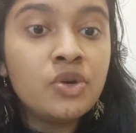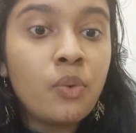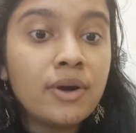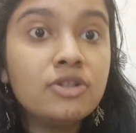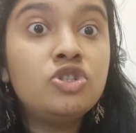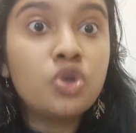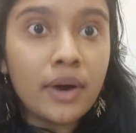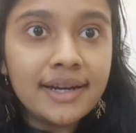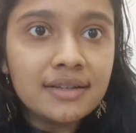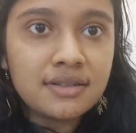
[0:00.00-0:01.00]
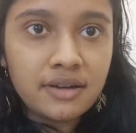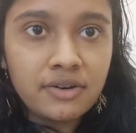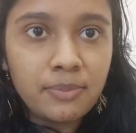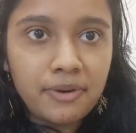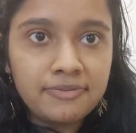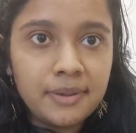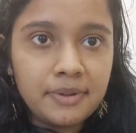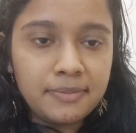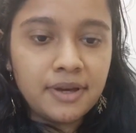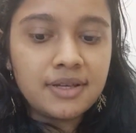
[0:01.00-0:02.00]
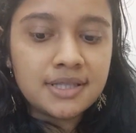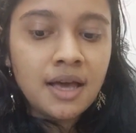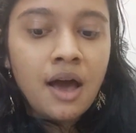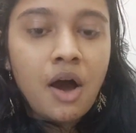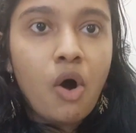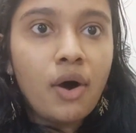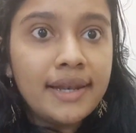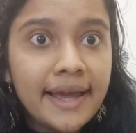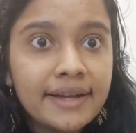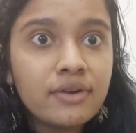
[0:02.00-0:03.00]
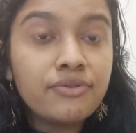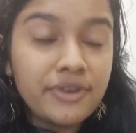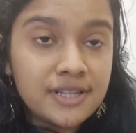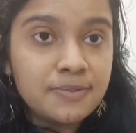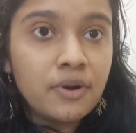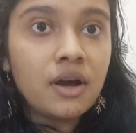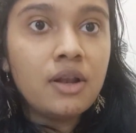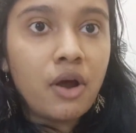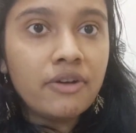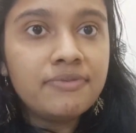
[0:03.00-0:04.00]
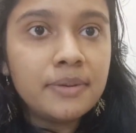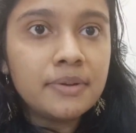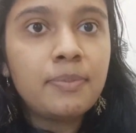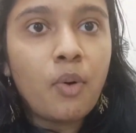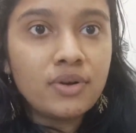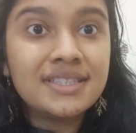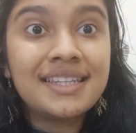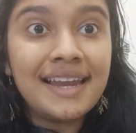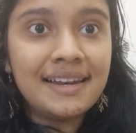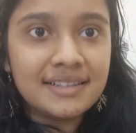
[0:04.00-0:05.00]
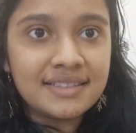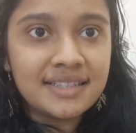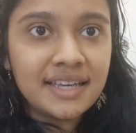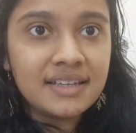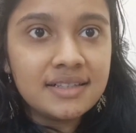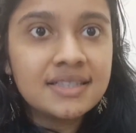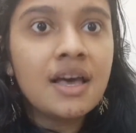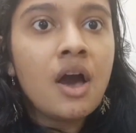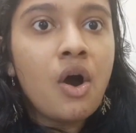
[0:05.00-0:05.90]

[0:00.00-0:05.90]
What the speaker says: want to join a certain group of people, because online on Facebook a lot of people post their listings